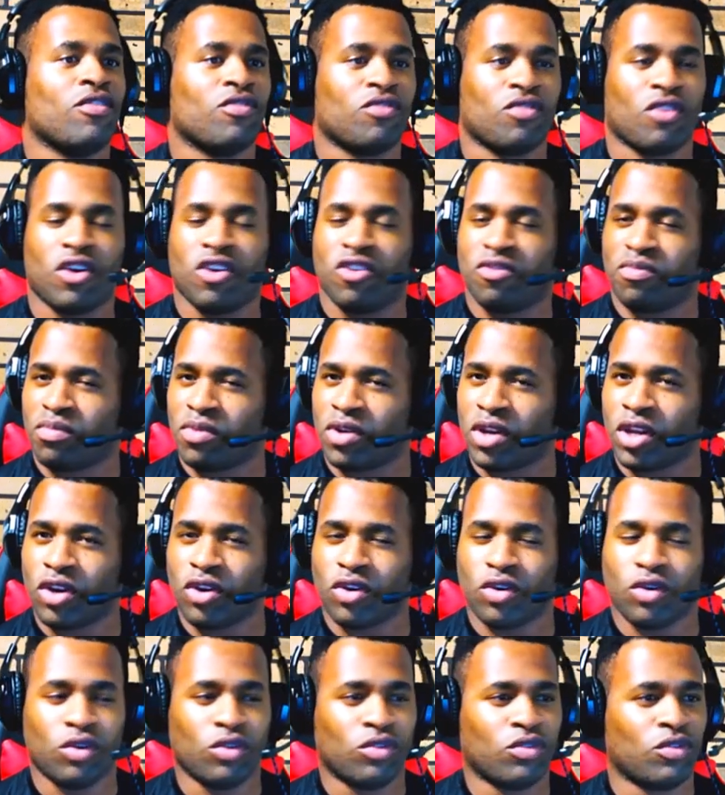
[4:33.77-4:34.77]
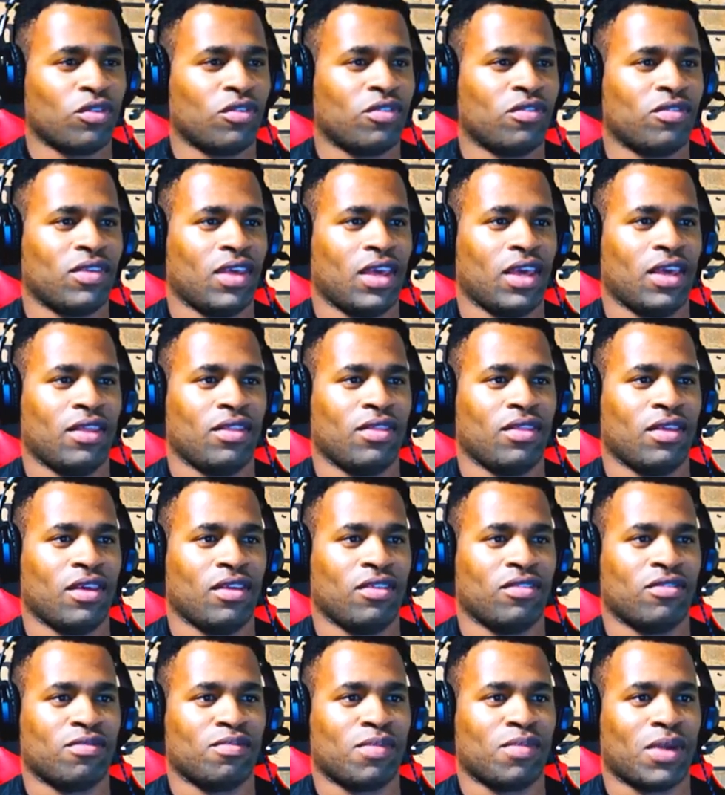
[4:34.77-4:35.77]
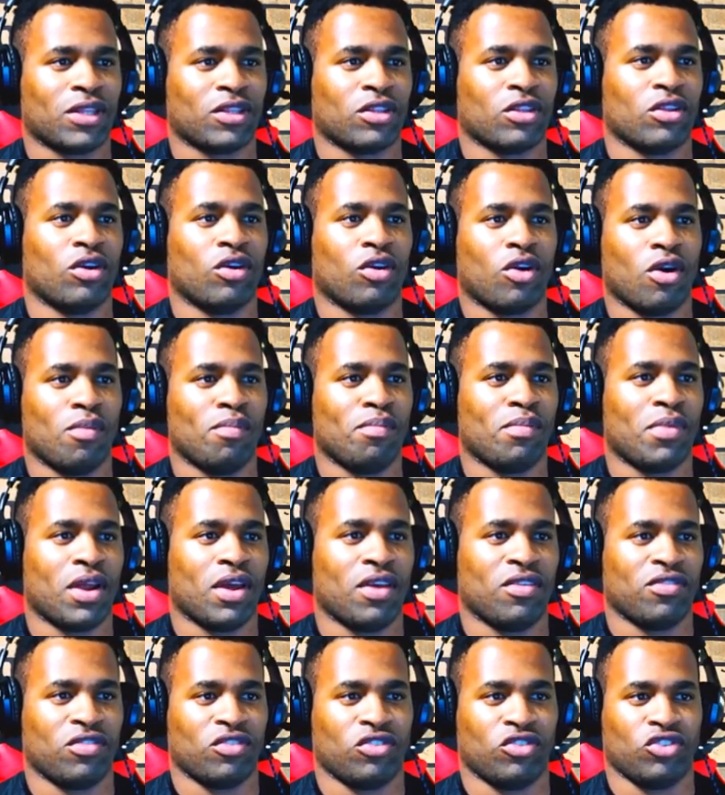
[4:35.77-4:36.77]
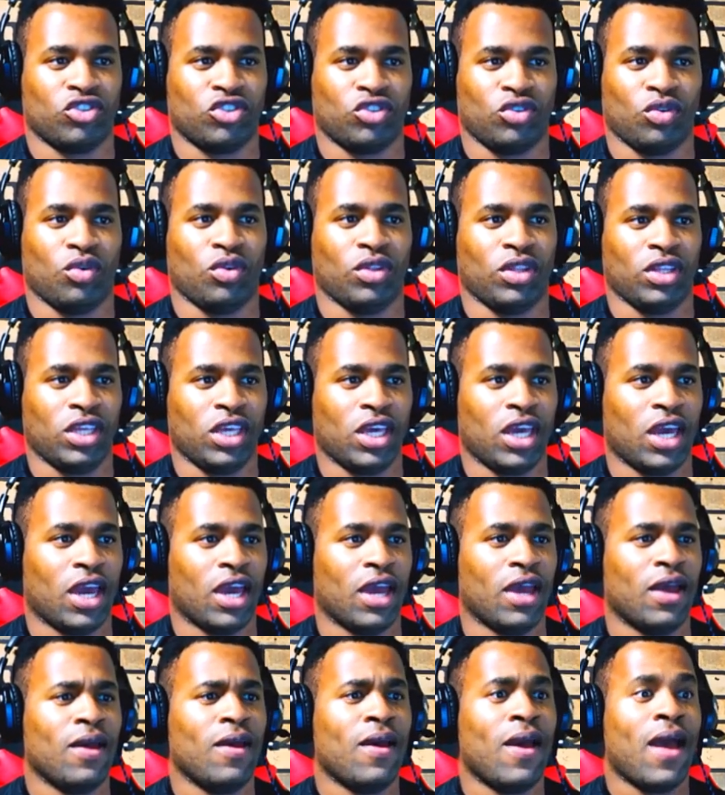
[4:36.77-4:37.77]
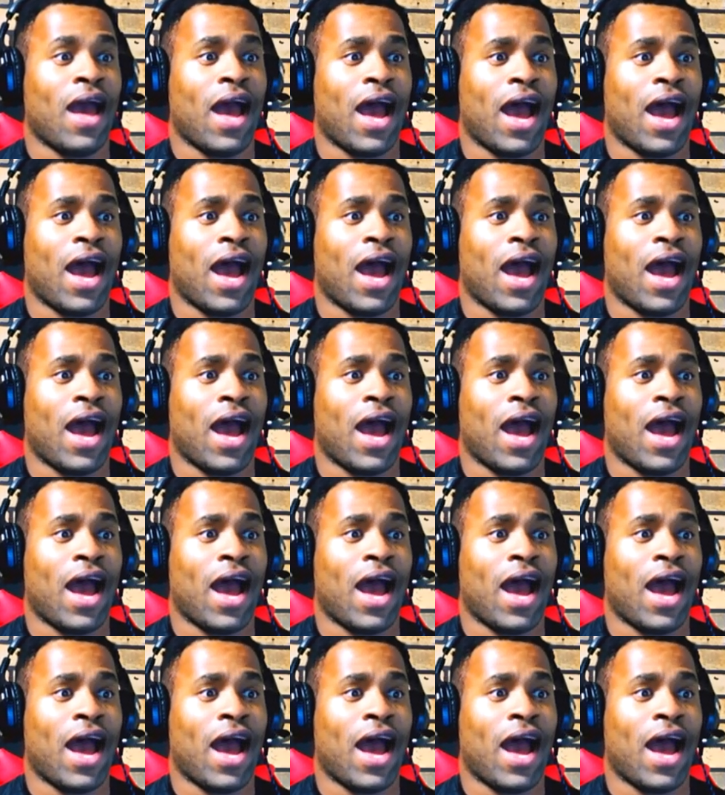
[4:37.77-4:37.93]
So it's pretty cool to see this particular comparison shown here,